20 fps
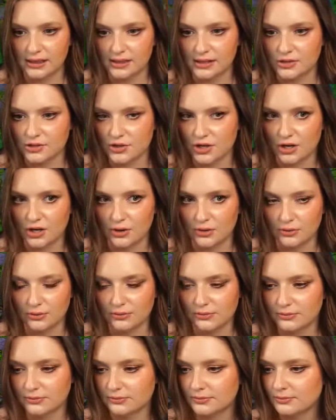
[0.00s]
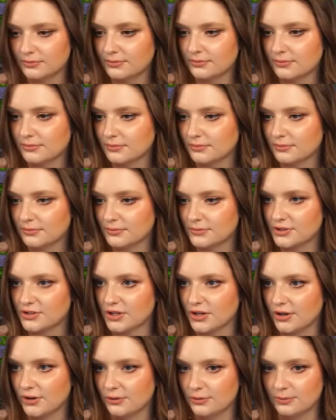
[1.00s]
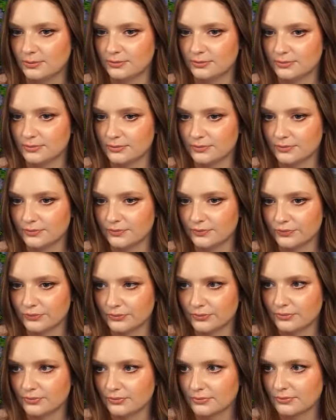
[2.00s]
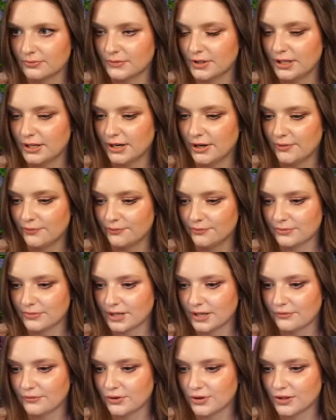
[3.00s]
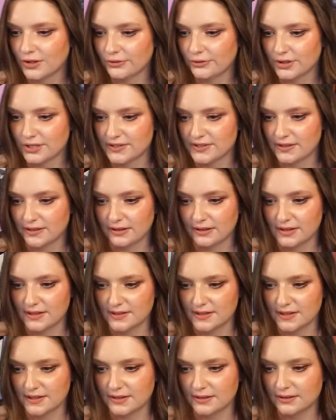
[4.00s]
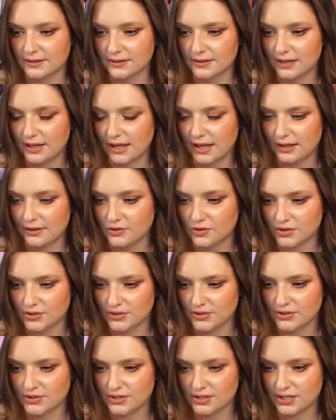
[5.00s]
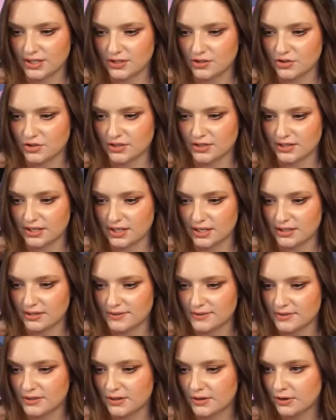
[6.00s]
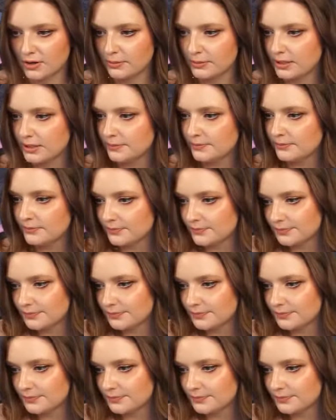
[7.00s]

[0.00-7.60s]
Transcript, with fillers: the show. So, you know, for good reason, because it, it just, it just hits. You know what I mean?